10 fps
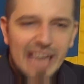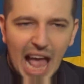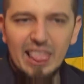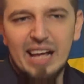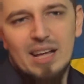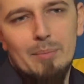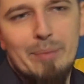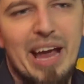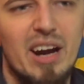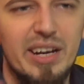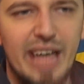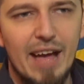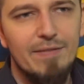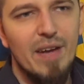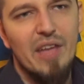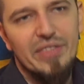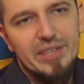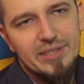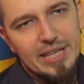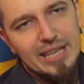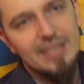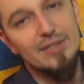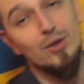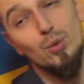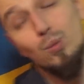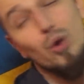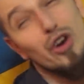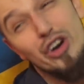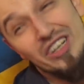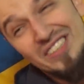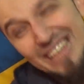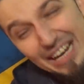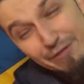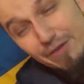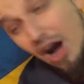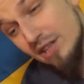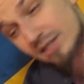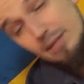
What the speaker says: can't like compare death and disease to words and thoughts